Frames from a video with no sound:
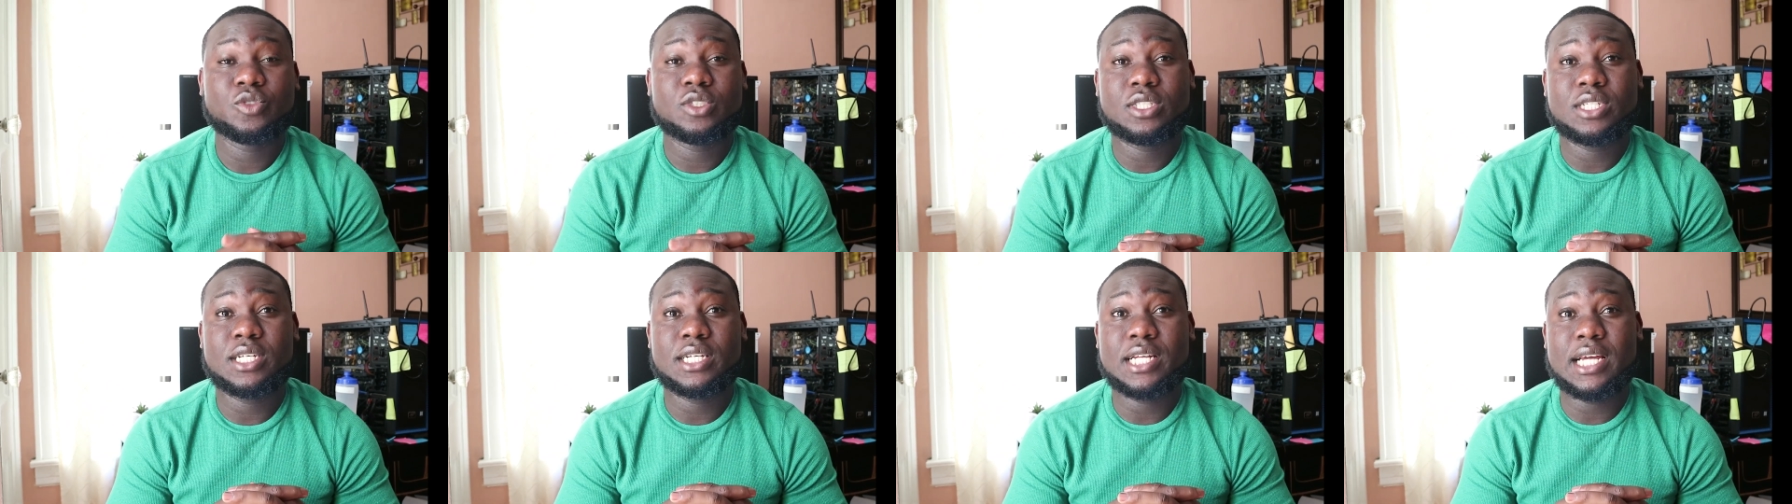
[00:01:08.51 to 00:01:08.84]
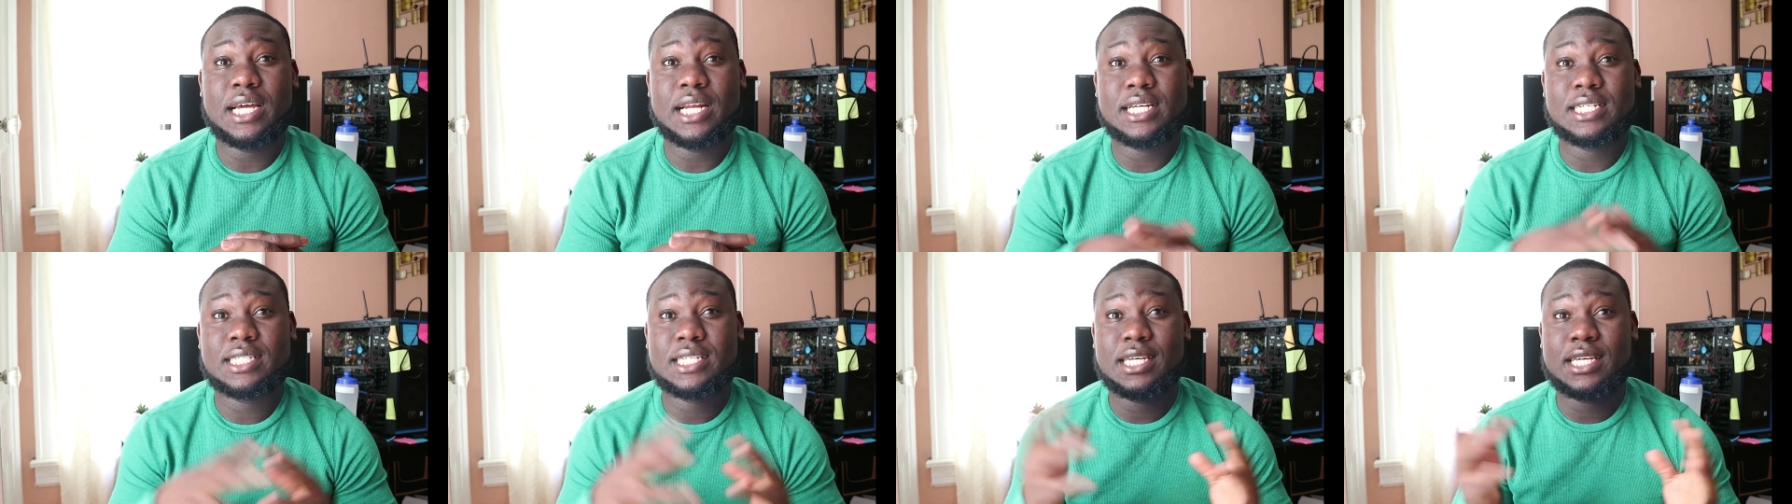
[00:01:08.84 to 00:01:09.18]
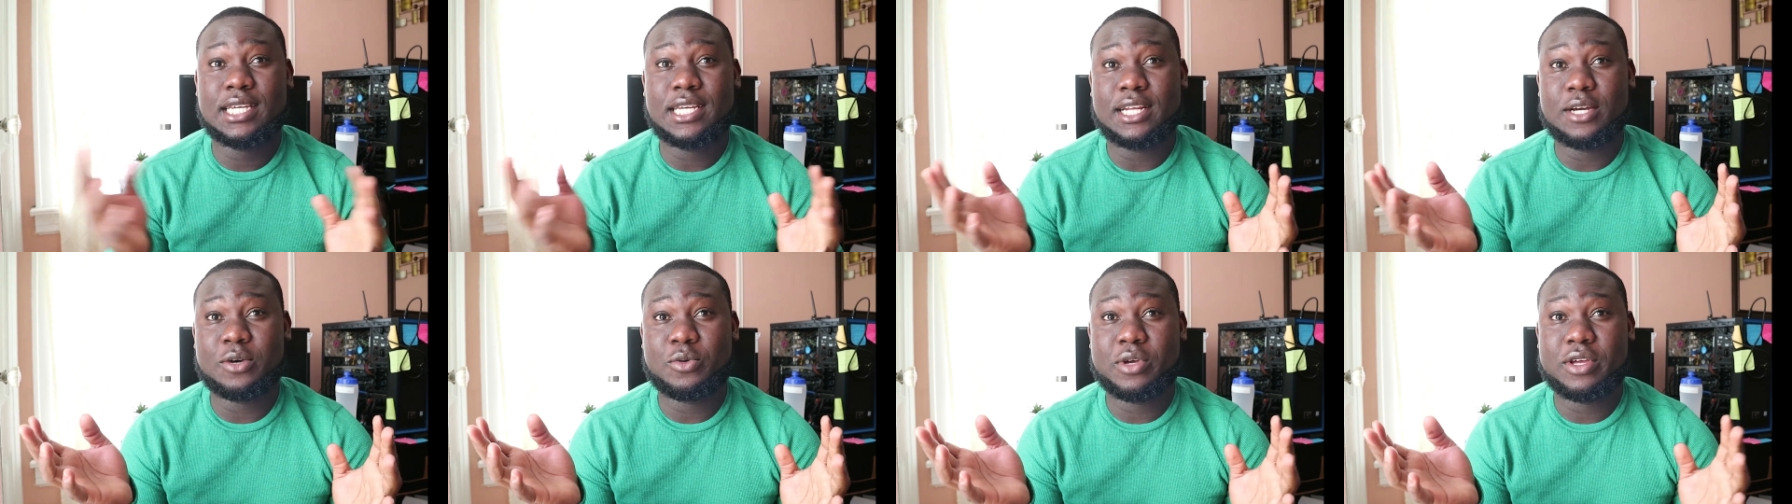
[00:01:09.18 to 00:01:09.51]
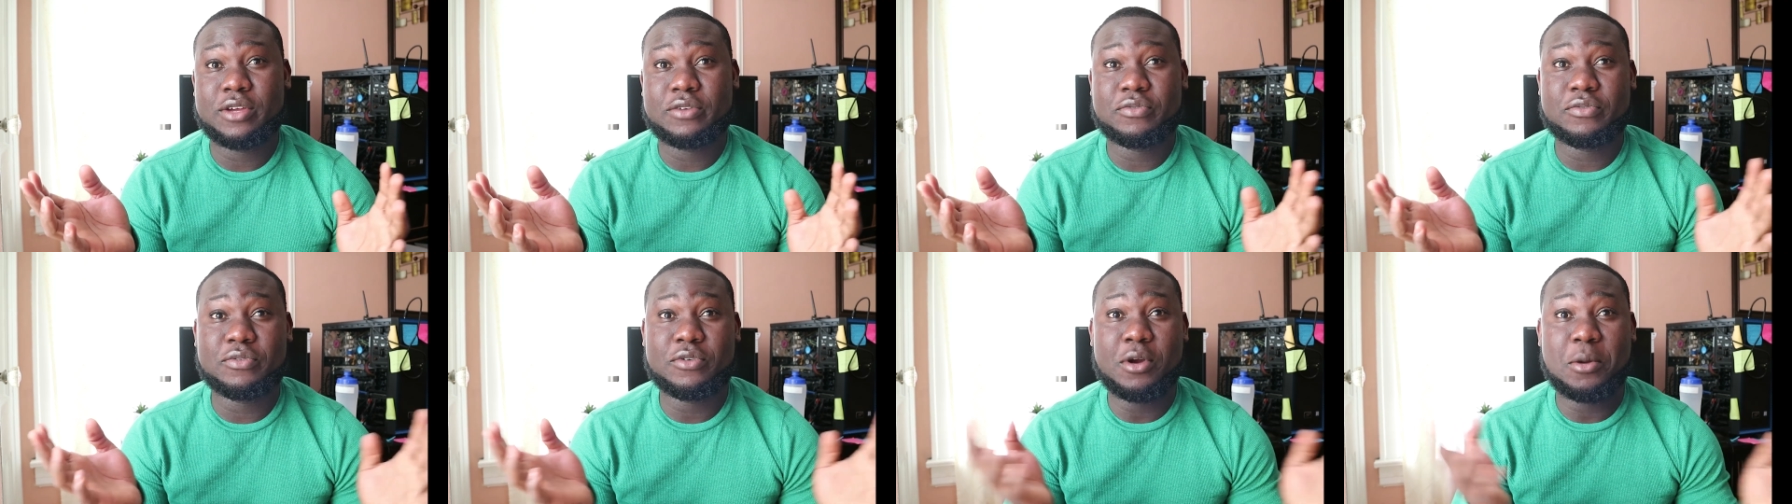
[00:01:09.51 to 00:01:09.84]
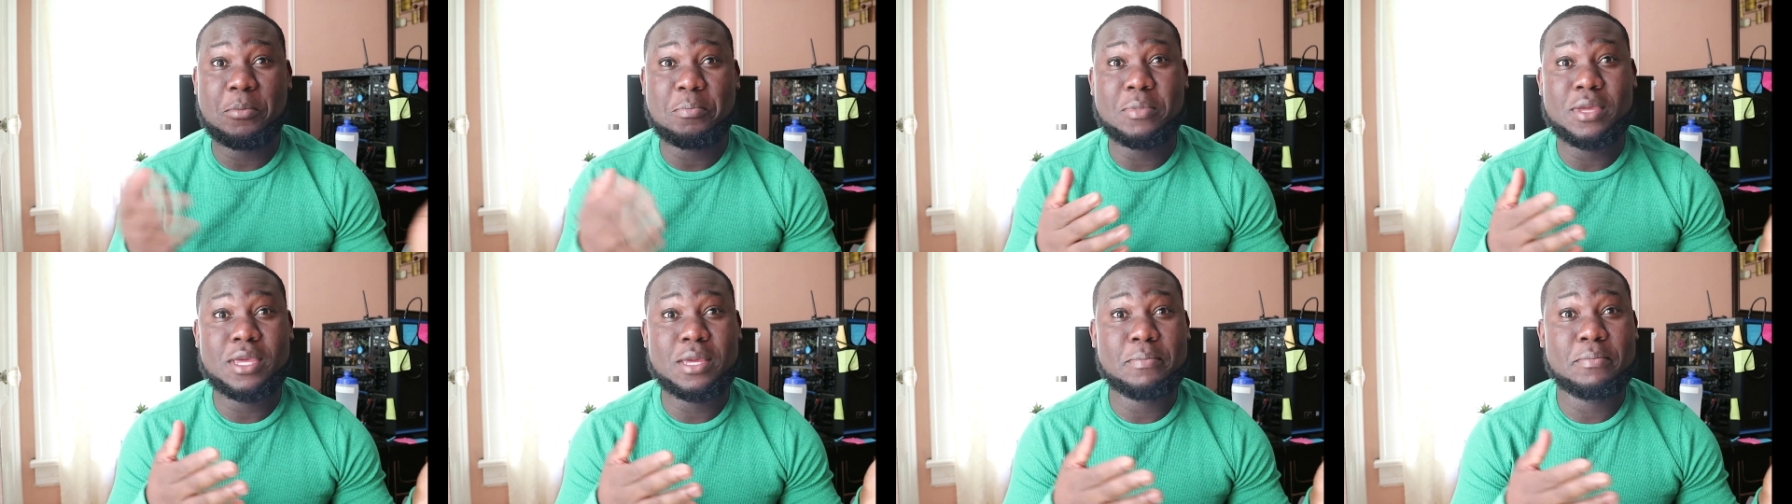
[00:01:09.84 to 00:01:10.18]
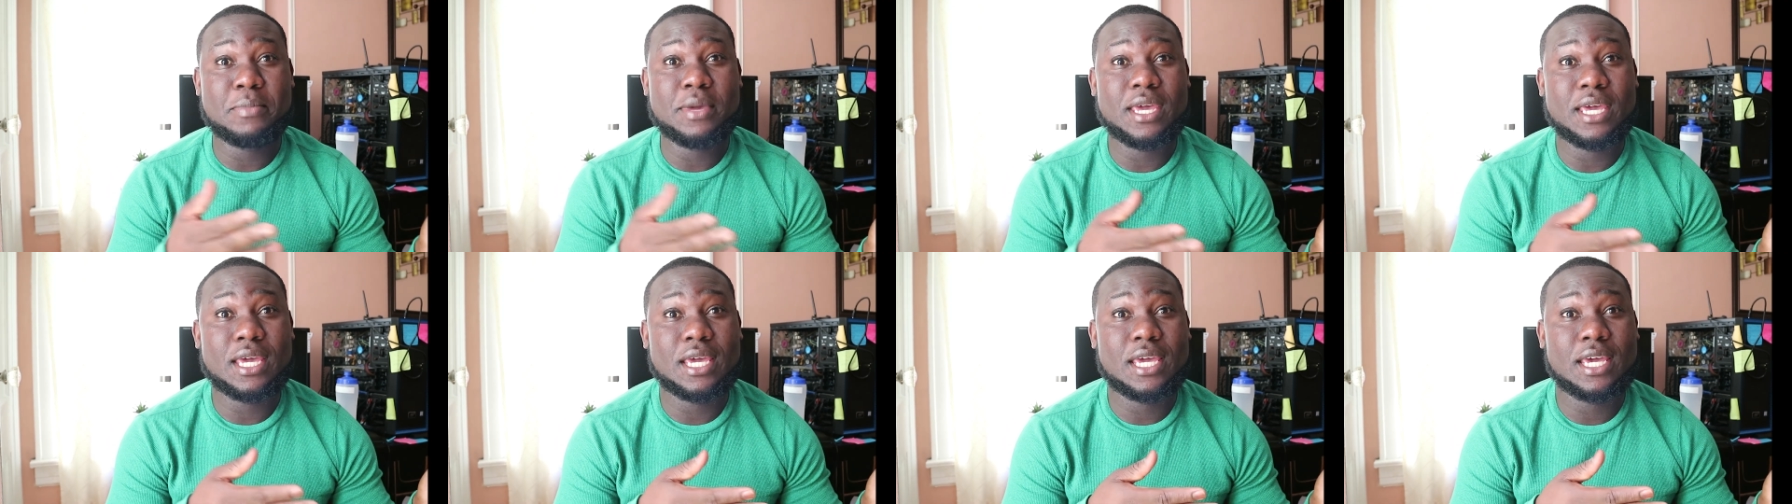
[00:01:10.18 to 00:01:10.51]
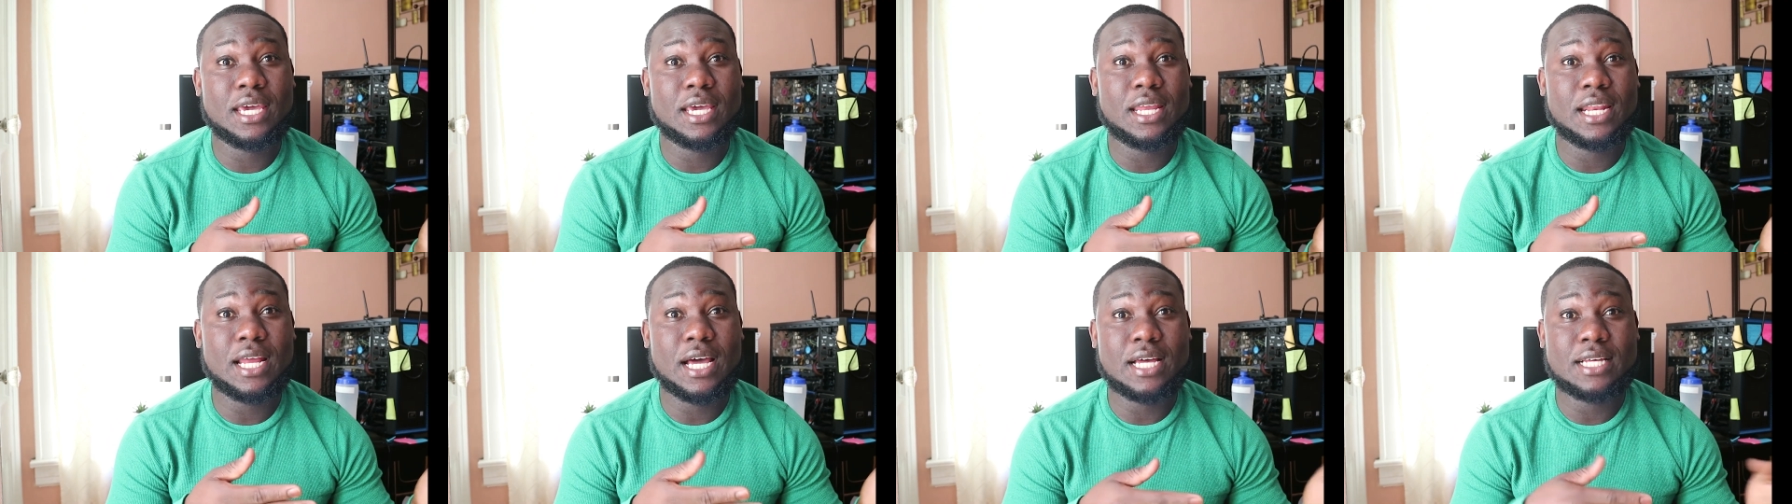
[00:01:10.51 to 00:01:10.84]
So it kind of taken away from me making